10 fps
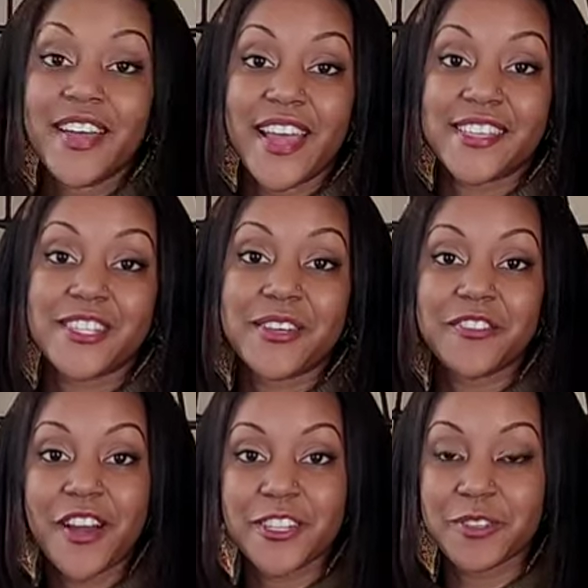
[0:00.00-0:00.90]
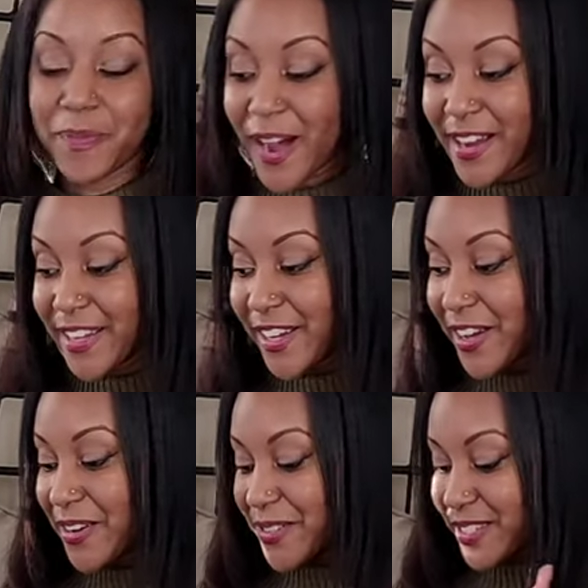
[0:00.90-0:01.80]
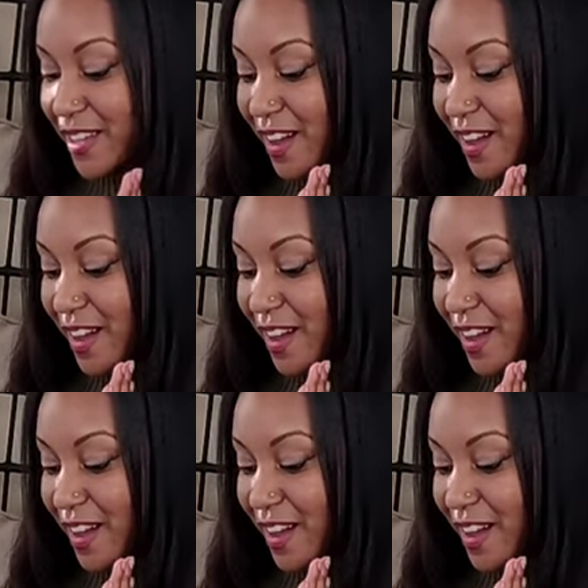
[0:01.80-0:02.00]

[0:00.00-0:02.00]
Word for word: Okay, so as far as repotting goes,